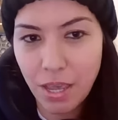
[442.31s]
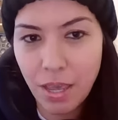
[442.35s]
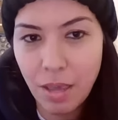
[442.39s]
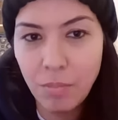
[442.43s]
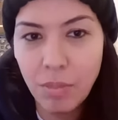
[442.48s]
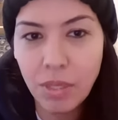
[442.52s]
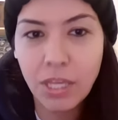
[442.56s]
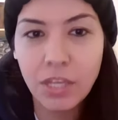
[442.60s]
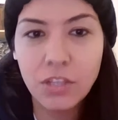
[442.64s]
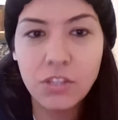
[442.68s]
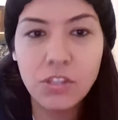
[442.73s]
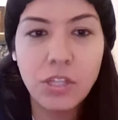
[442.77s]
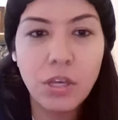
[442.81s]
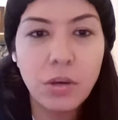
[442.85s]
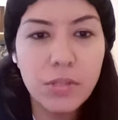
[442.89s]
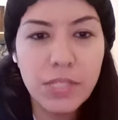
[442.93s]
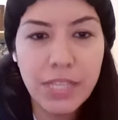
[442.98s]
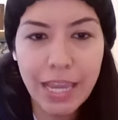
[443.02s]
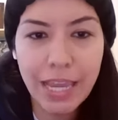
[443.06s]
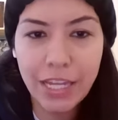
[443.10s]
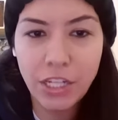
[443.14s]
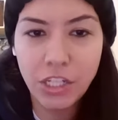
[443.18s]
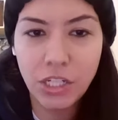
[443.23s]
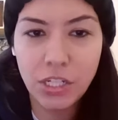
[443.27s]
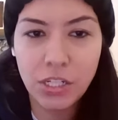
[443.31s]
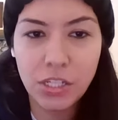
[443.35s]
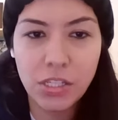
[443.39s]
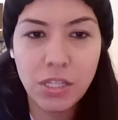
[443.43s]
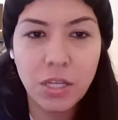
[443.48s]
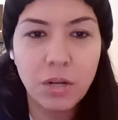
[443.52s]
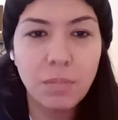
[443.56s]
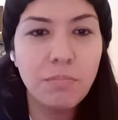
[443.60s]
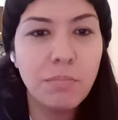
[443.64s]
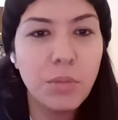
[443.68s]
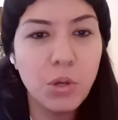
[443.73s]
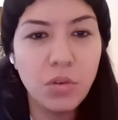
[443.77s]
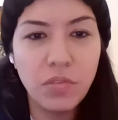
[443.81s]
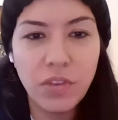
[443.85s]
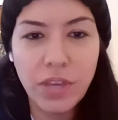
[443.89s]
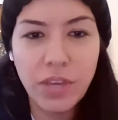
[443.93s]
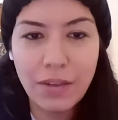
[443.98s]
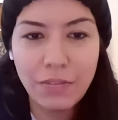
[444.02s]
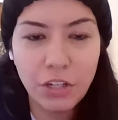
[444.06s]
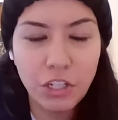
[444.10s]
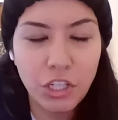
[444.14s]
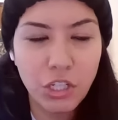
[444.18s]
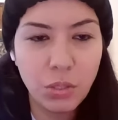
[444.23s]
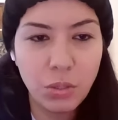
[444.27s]
because those agents they're moving
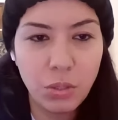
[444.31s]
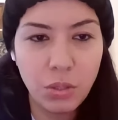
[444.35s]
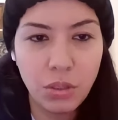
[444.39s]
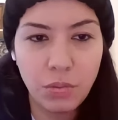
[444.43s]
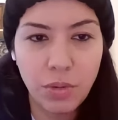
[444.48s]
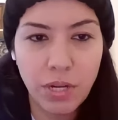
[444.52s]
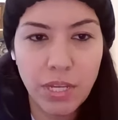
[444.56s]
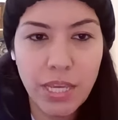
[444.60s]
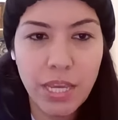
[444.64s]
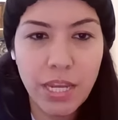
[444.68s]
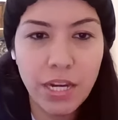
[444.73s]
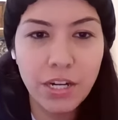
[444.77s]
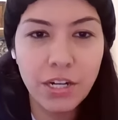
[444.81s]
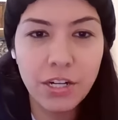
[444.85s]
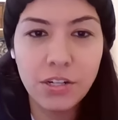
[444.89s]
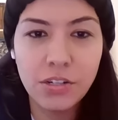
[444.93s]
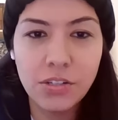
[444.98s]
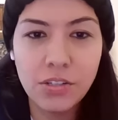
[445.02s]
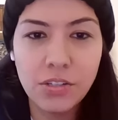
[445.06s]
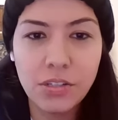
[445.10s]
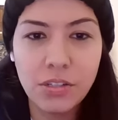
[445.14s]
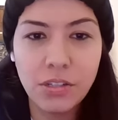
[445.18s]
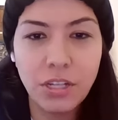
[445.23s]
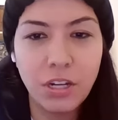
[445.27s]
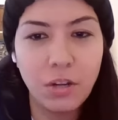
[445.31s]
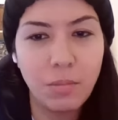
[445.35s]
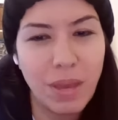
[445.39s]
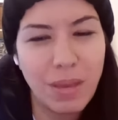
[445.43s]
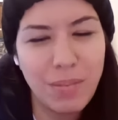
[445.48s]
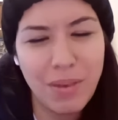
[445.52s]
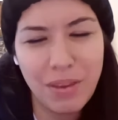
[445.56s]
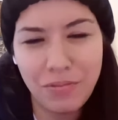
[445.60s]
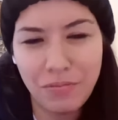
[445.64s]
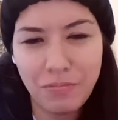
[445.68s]
every two to three years you know maybe